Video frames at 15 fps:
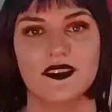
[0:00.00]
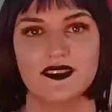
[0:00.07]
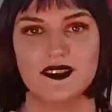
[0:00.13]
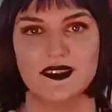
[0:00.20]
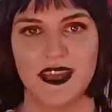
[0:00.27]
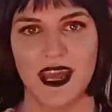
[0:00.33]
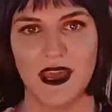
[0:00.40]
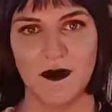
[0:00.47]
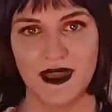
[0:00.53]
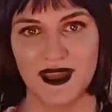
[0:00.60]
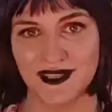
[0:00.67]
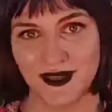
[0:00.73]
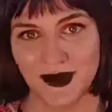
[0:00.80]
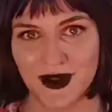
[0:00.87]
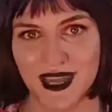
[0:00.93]
Today we
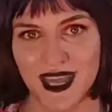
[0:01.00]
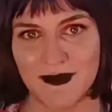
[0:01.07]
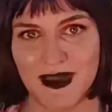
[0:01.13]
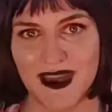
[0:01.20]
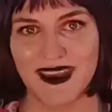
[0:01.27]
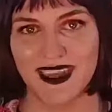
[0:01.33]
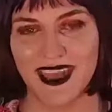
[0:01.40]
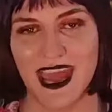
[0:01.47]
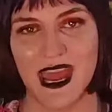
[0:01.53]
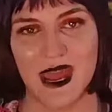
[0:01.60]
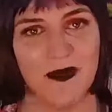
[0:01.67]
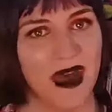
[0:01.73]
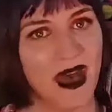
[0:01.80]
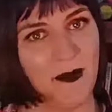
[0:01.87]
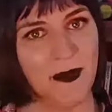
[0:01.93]
are talking about a
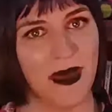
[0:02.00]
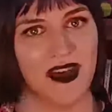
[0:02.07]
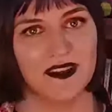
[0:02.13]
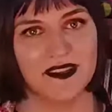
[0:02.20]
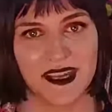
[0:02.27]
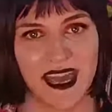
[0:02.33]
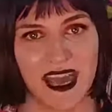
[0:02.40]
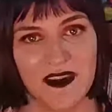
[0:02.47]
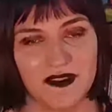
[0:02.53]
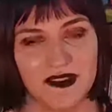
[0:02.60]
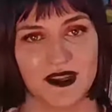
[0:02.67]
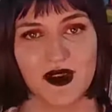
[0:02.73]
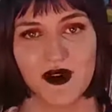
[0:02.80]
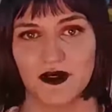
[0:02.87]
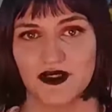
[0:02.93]
game about a
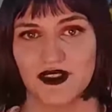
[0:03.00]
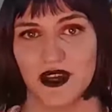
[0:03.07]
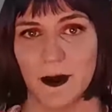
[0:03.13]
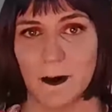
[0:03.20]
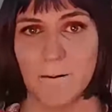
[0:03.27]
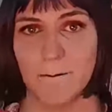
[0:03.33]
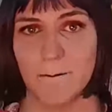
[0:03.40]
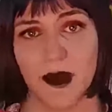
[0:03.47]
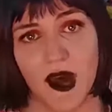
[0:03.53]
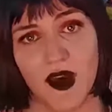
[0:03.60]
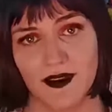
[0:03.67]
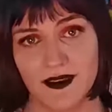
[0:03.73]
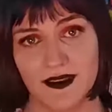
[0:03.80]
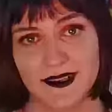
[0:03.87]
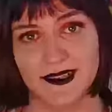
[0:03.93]
counterculture,
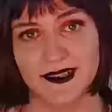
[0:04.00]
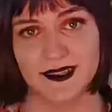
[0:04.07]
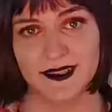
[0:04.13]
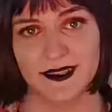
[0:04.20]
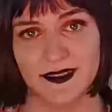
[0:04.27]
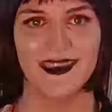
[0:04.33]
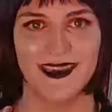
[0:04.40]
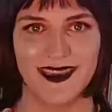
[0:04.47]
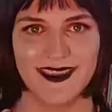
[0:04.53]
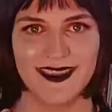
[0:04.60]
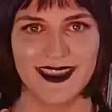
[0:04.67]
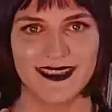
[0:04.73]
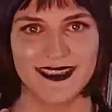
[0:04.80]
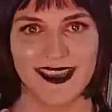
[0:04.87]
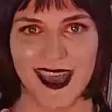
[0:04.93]
punks.
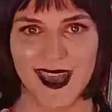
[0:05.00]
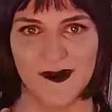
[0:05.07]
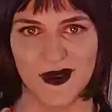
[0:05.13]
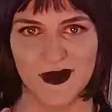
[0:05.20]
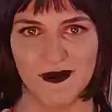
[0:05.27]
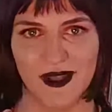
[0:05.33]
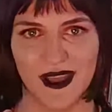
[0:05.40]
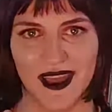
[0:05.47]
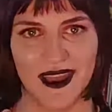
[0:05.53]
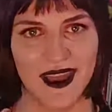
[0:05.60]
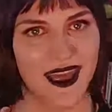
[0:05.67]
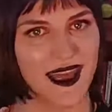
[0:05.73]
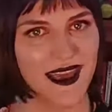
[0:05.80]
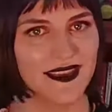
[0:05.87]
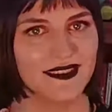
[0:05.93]
In this game, you
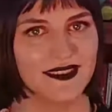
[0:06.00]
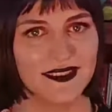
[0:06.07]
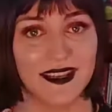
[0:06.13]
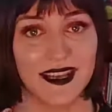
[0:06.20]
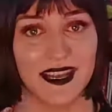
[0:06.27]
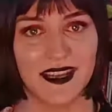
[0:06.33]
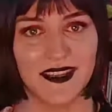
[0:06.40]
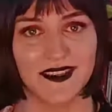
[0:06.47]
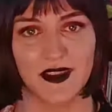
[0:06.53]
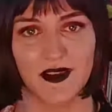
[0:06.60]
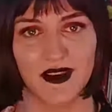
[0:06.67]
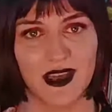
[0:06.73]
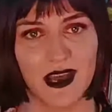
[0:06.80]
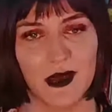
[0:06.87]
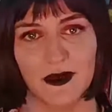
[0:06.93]
play as teens
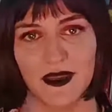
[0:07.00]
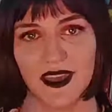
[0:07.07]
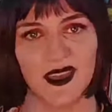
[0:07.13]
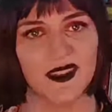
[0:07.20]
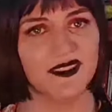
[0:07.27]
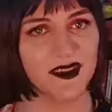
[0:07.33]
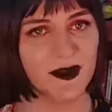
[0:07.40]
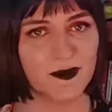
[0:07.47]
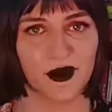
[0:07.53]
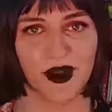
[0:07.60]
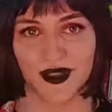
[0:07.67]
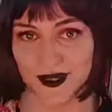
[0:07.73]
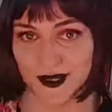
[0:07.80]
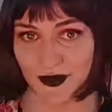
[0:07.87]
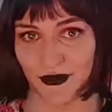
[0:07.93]
going up against
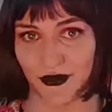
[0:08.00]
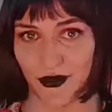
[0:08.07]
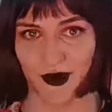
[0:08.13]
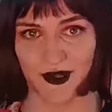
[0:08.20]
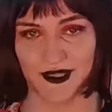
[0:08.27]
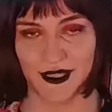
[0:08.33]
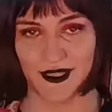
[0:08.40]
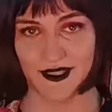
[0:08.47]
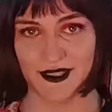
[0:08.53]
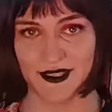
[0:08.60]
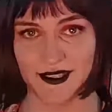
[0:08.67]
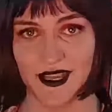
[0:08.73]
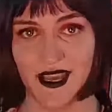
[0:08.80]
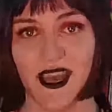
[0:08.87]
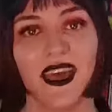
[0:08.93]
oppressive
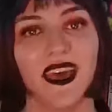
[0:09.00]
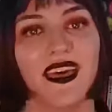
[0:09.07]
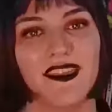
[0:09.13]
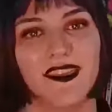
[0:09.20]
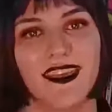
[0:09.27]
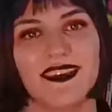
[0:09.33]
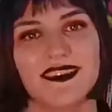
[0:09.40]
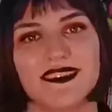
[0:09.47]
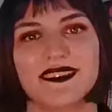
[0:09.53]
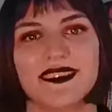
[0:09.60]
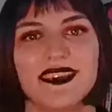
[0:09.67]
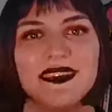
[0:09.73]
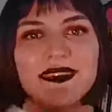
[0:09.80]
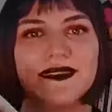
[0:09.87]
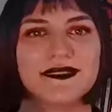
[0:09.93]
forces. This
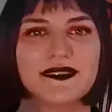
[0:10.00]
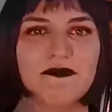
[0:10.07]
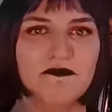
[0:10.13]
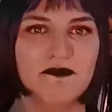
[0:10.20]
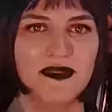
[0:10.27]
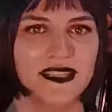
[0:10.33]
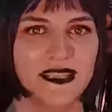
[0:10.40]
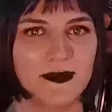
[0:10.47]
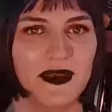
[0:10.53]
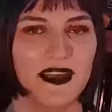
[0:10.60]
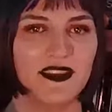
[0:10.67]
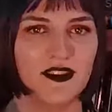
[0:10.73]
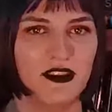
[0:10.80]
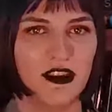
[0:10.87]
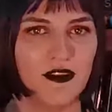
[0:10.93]
is
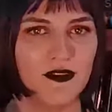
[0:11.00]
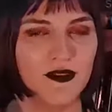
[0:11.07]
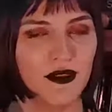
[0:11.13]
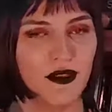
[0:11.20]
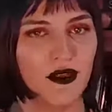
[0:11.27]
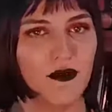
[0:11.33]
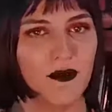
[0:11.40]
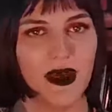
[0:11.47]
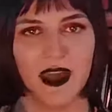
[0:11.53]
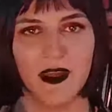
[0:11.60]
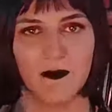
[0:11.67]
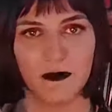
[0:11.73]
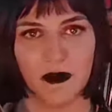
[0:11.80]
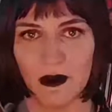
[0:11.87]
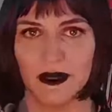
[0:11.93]
Misspent Youth
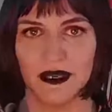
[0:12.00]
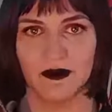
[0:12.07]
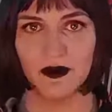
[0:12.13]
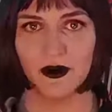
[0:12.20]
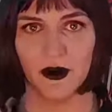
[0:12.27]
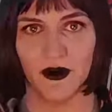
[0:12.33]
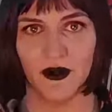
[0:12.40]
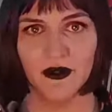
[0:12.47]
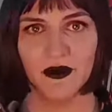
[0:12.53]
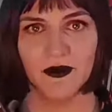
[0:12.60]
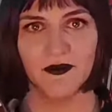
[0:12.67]
by Robert Ball.